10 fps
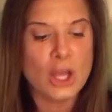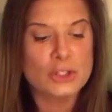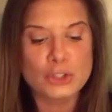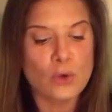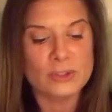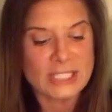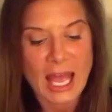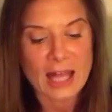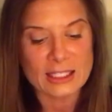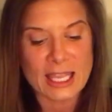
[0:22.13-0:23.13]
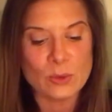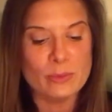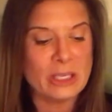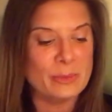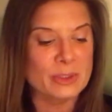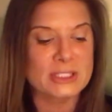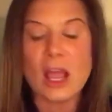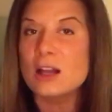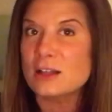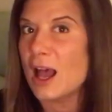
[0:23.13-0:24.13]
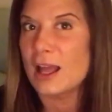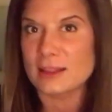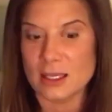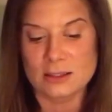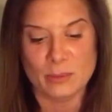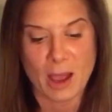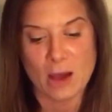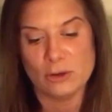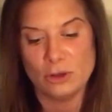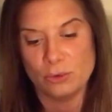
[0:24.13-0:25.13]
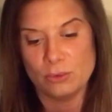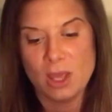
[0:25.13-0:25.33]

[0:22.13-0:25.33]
Don't retaliate when people say unkind things about you.